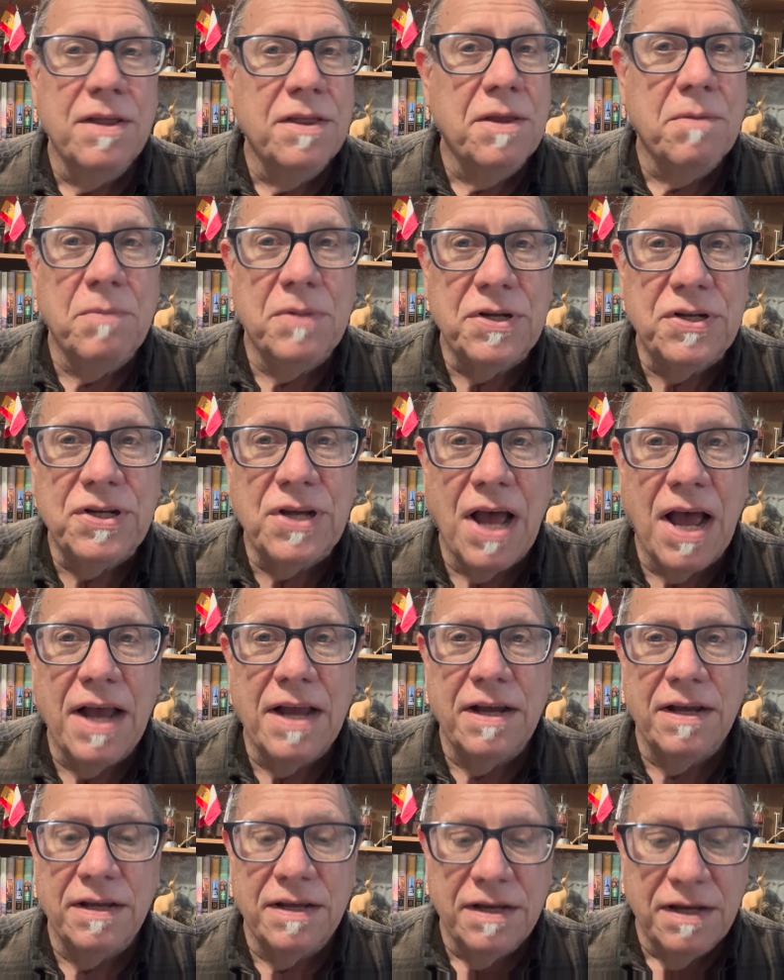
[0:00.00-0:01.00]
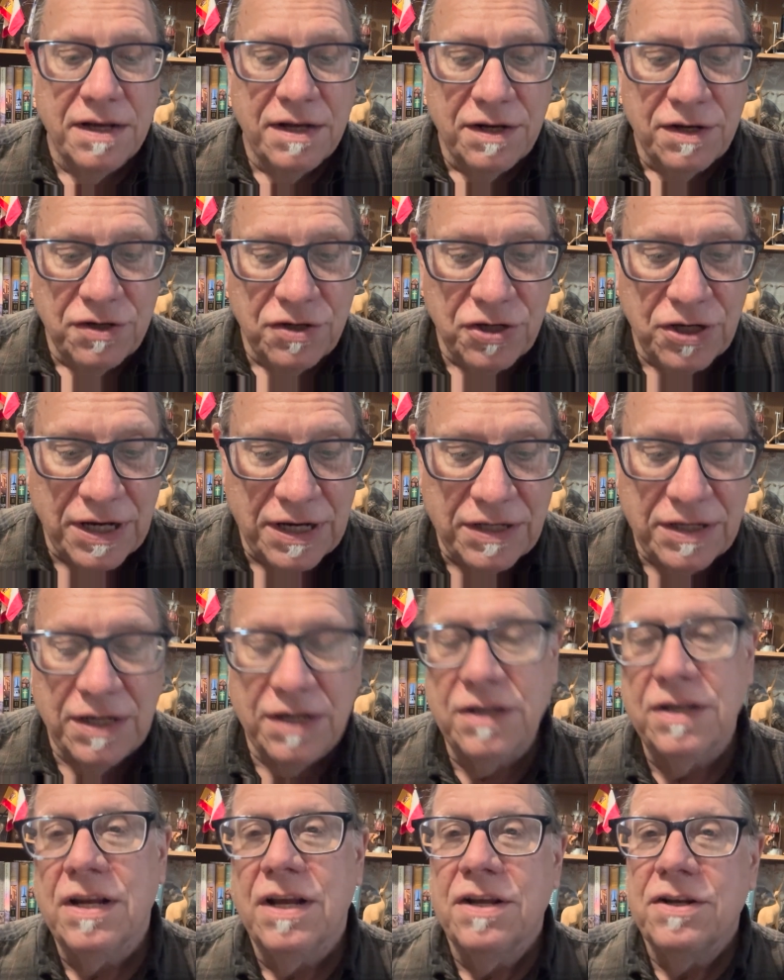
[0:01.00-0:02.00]
the Messiah,
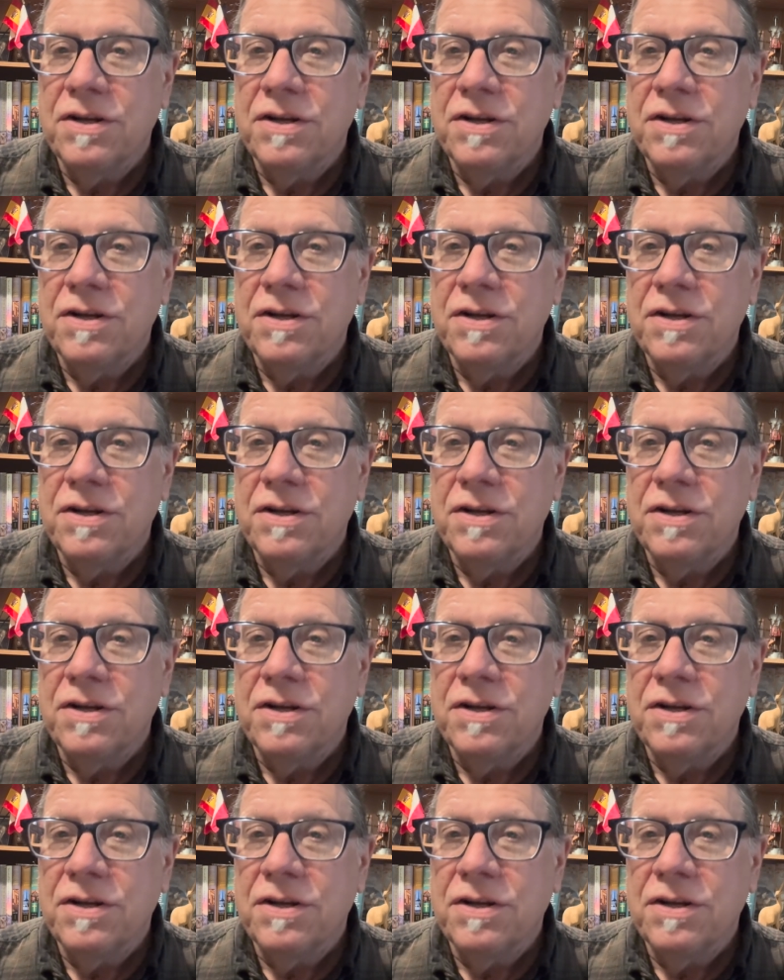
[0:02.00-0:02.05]
Jesus.